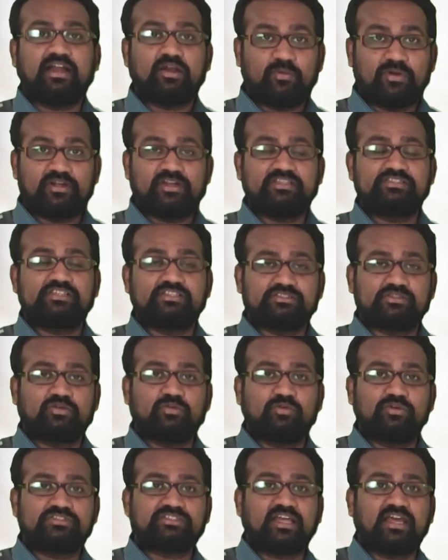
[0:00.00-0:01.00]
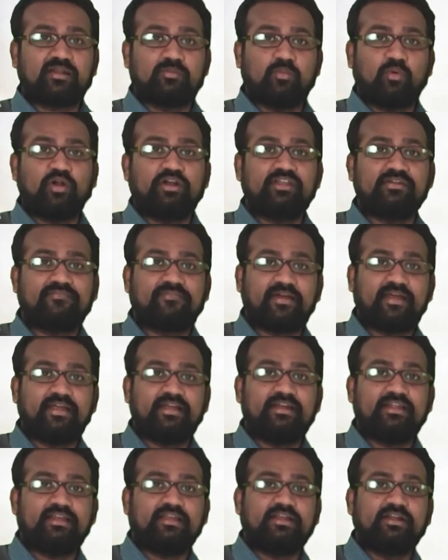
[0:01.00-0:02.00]
adventitious roots are
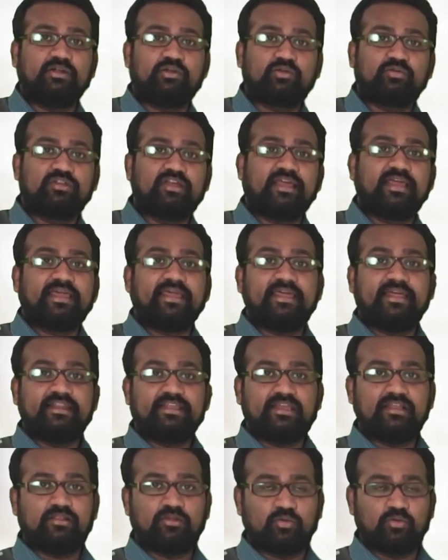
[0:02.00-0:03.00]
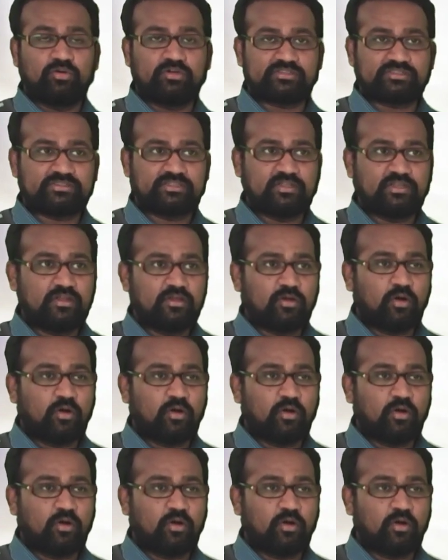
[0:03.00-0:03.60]
modified into the aerial roots.